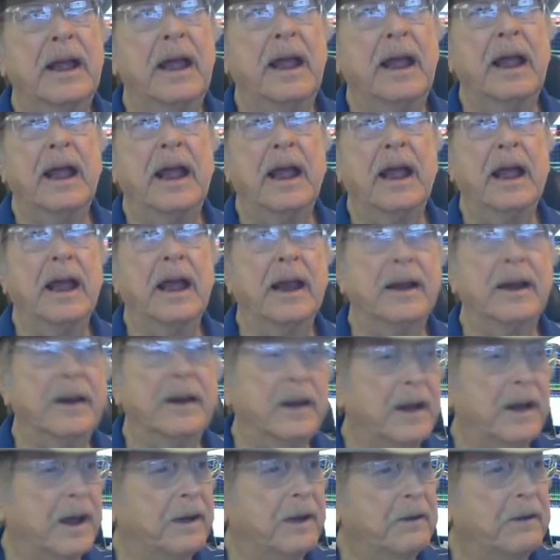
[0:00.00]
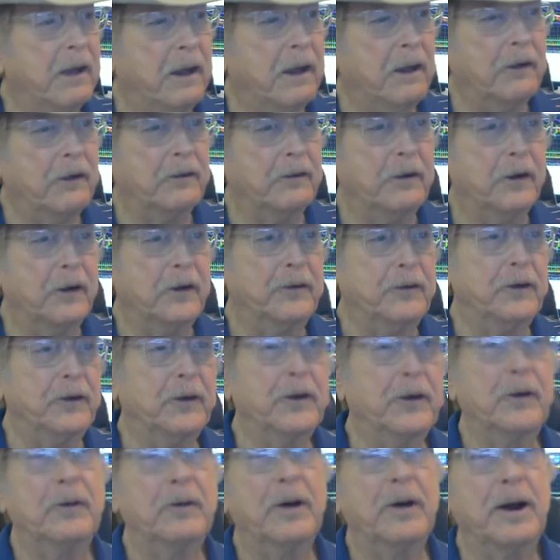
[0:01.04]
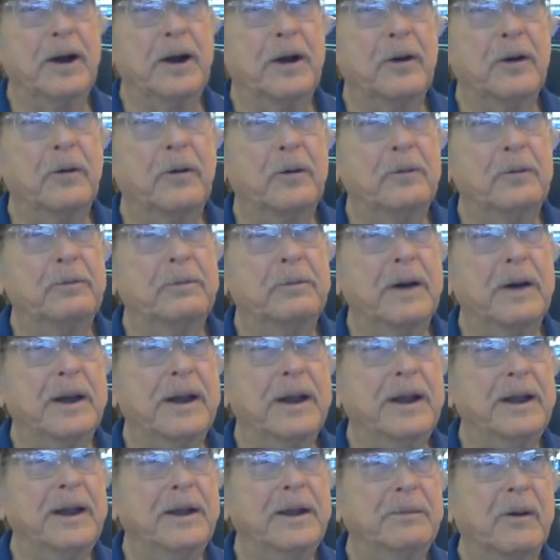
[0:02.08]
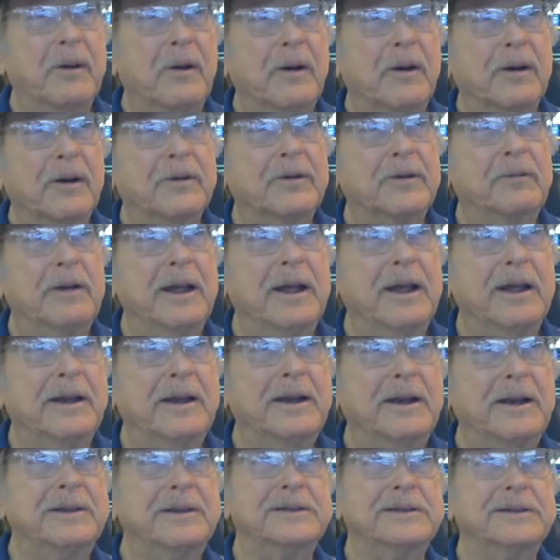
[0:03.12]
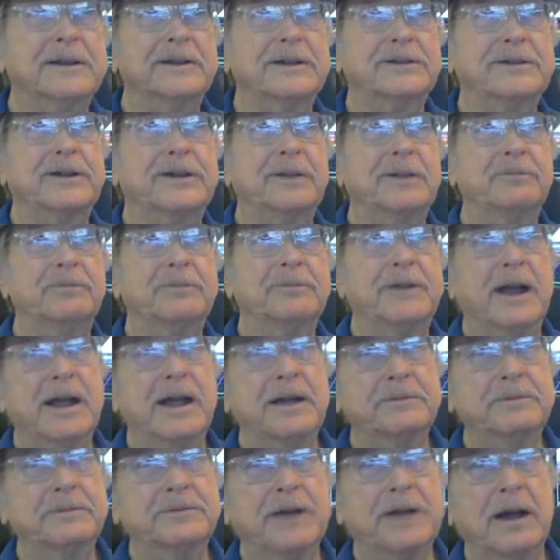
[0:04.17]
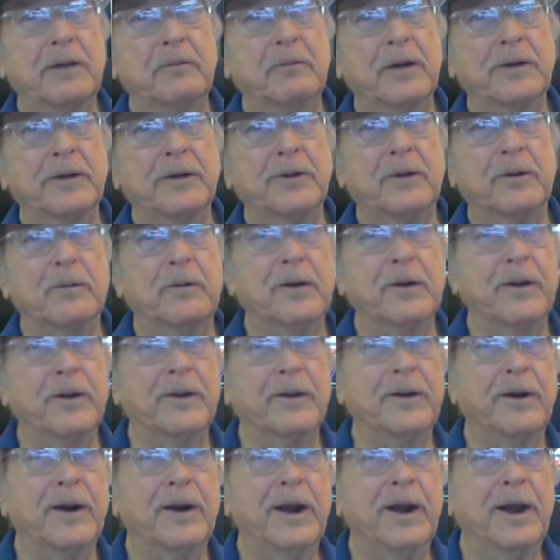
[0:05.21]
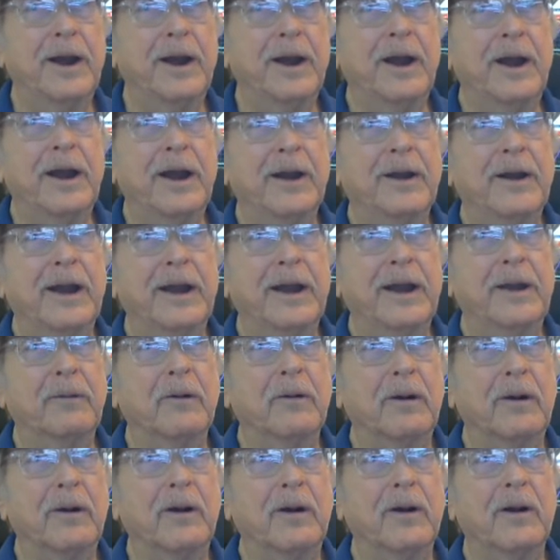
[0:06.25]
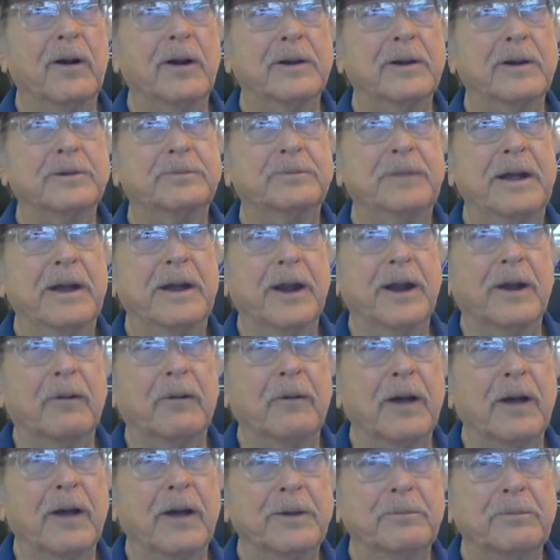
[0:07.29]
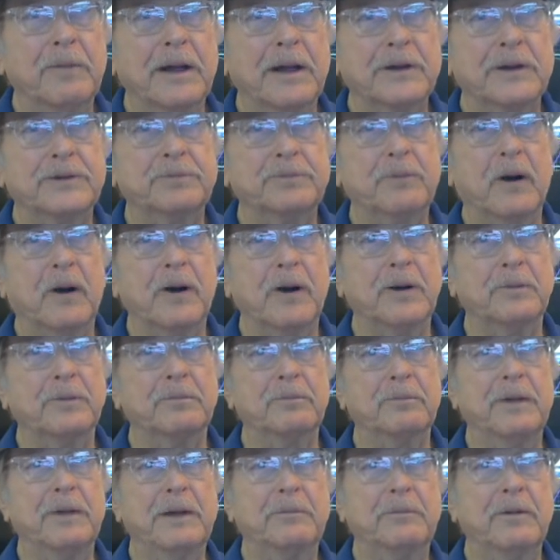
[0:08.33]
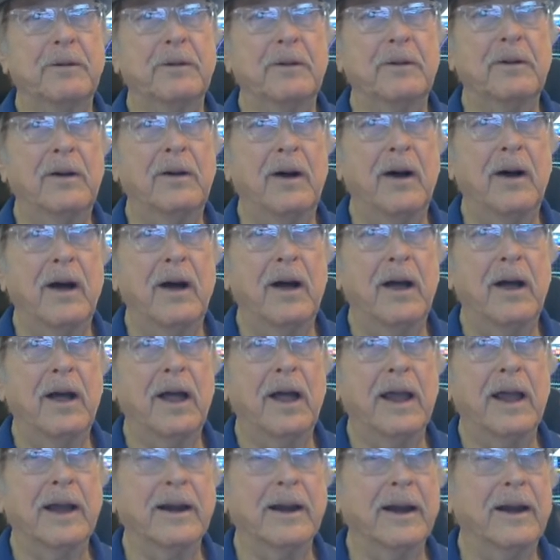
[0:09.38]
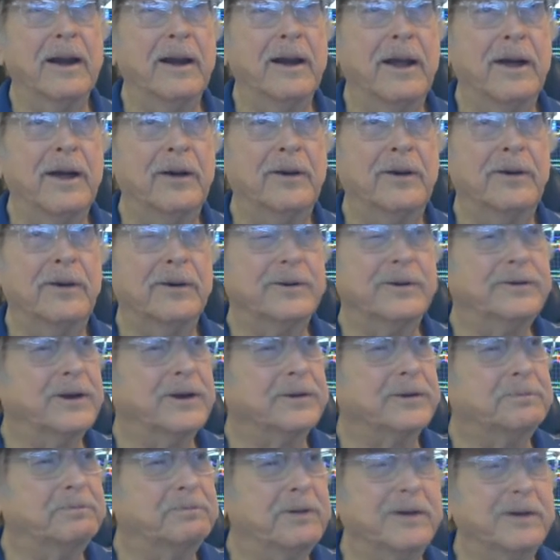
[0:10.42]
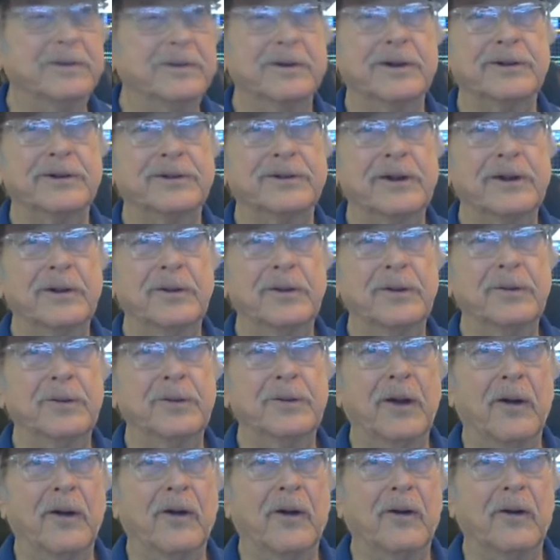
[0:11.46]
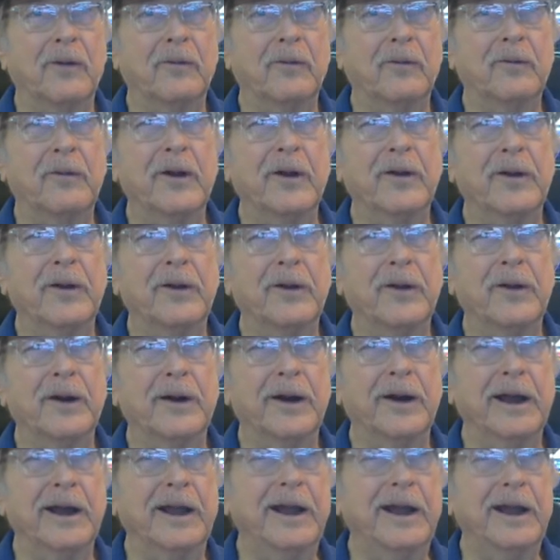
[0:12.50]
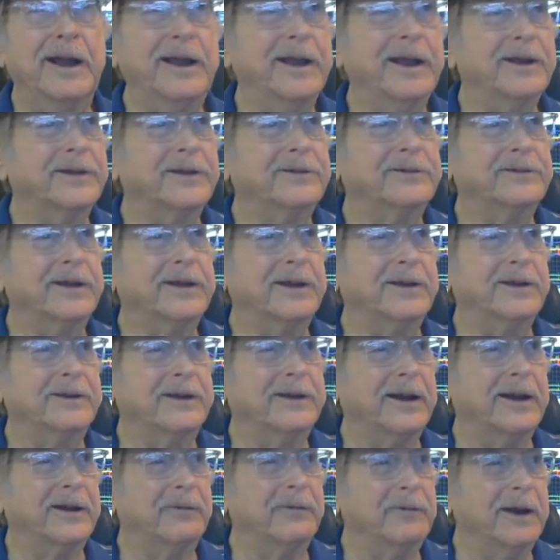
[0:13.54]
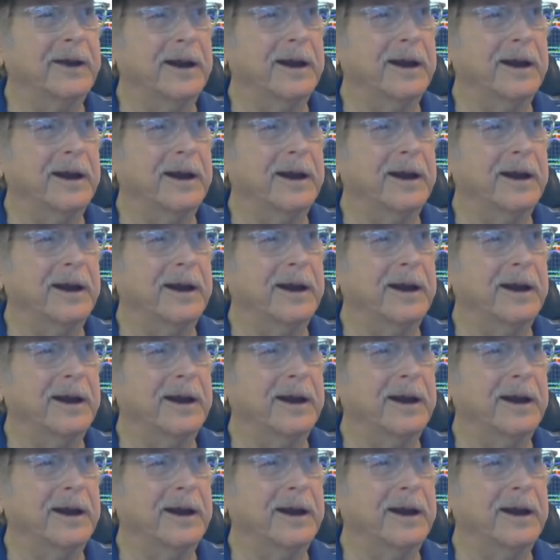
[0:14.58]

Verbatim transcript: And uh, you know, our old buddy Mark Twain, he says sometimes I wonder whether the world is being run by smart people and uh, who are just putting us on, or whether they're idiots that uh, really